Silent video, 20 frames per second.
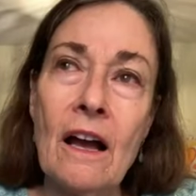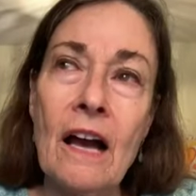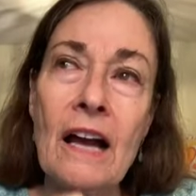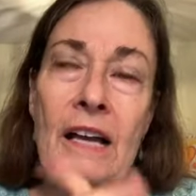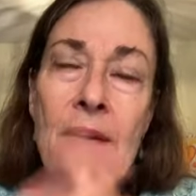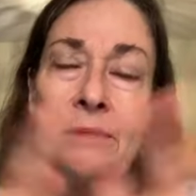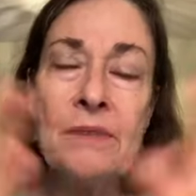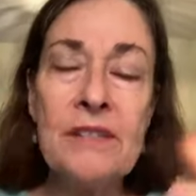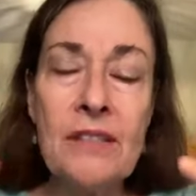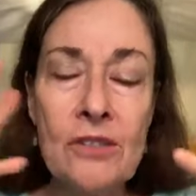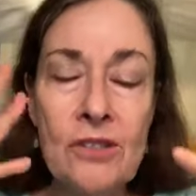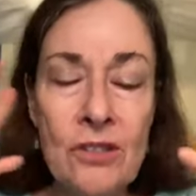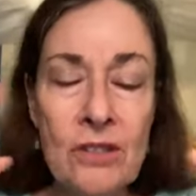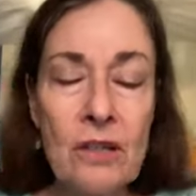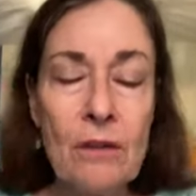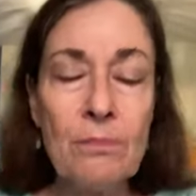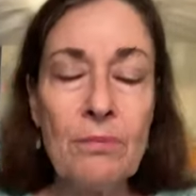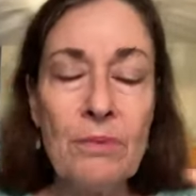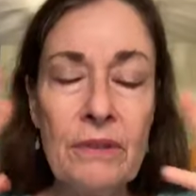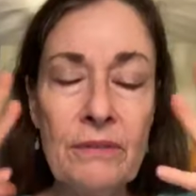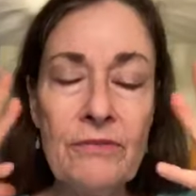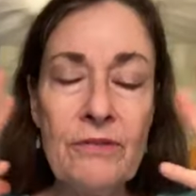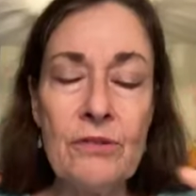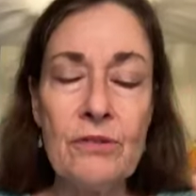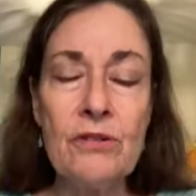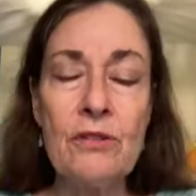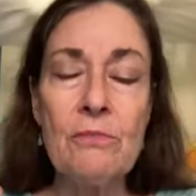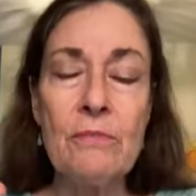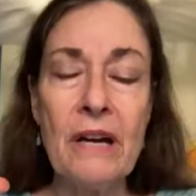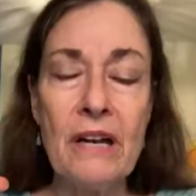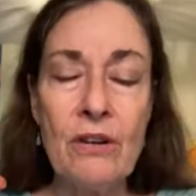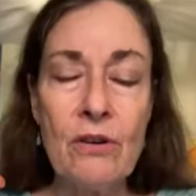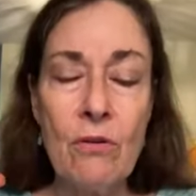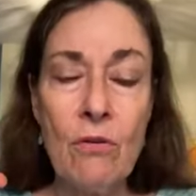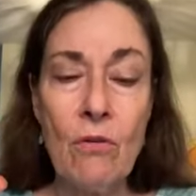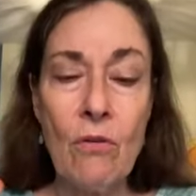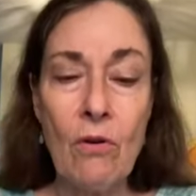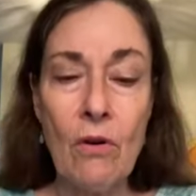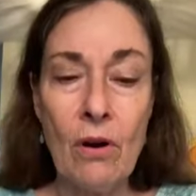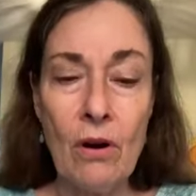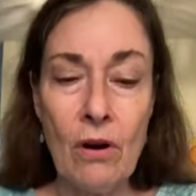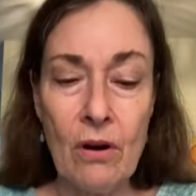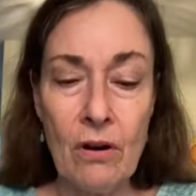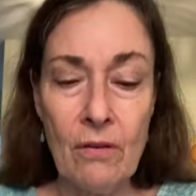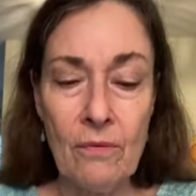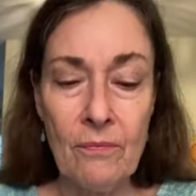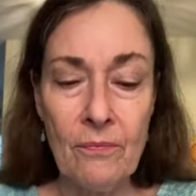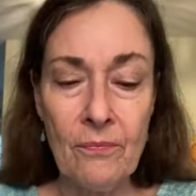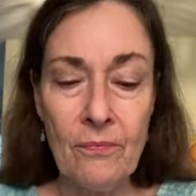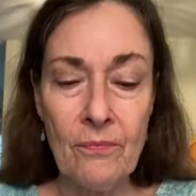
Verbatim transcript: I am such an uplifter to my core.